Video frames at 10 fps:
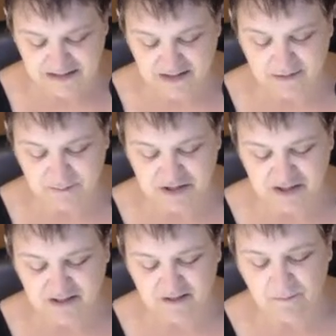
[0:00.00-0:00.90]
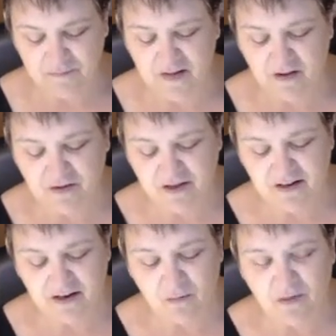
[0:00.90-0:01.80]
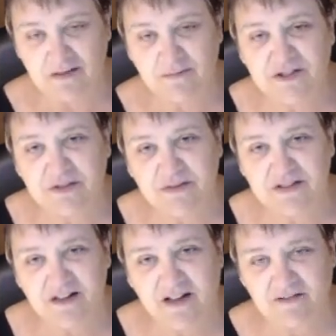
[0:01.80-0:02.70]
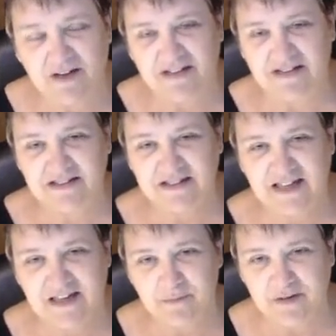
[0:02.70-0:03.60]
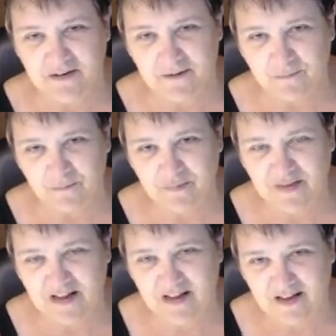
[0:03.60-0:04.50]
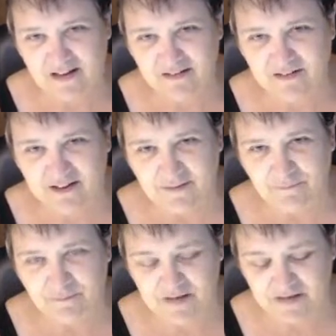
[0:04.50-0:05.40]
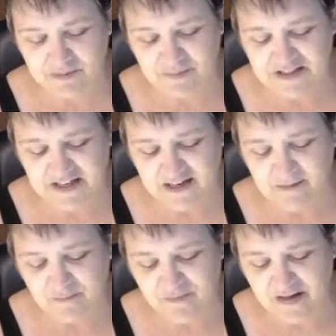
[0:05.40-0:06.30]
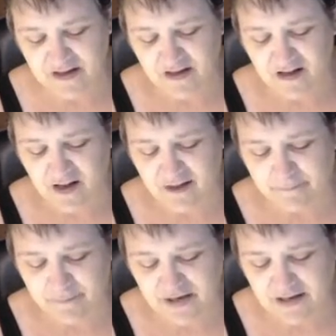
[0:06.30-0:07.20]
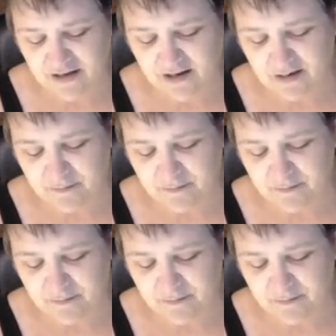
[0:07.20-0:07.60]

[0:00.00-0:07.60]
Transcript: timeshare. Okay, now what I'm doing, I've got this tab here. Okay, there's my tab. I'm bringing it up